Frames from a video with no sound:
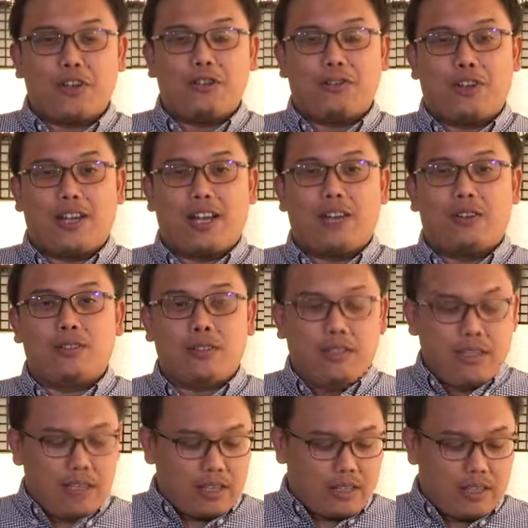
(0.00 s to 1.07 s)
all for now.
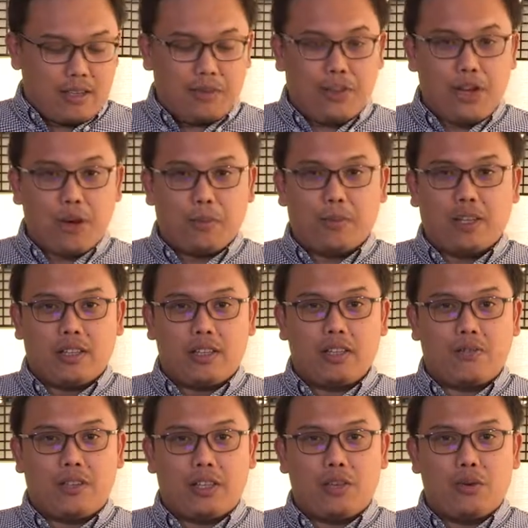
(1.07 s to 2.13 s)
We hope that
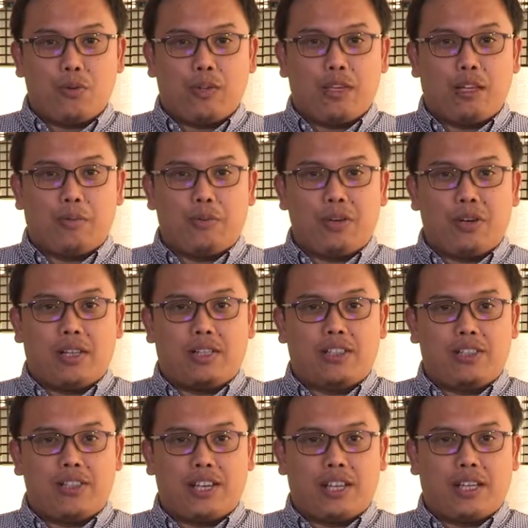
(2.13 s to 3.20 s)
this video will help you
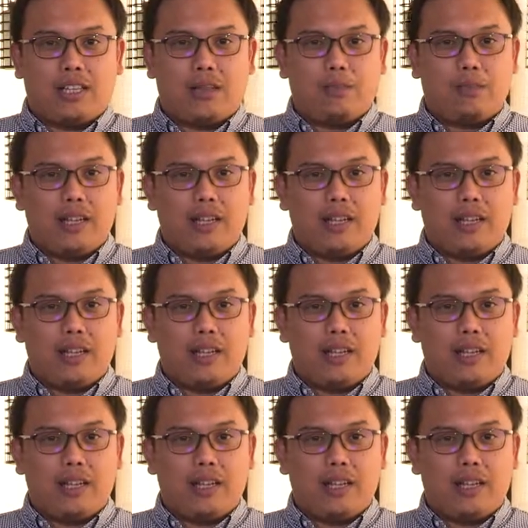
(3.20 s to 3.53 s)
understand the